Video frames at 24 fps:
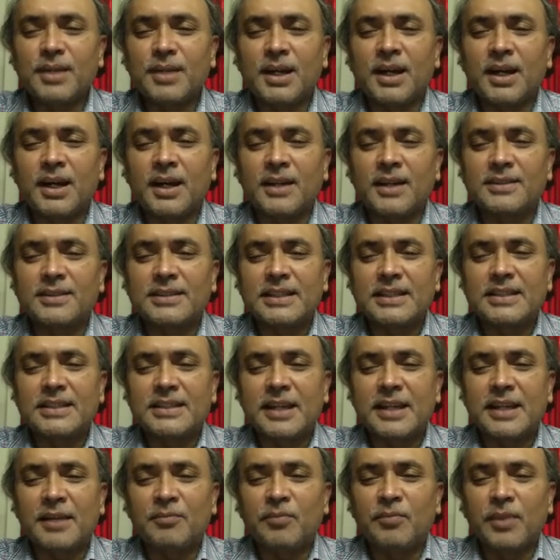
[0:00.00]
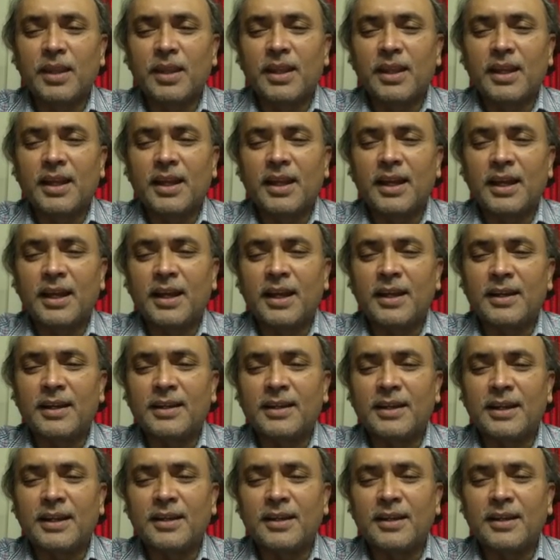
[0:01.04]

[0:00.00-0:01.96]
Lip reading: uh, system, uh,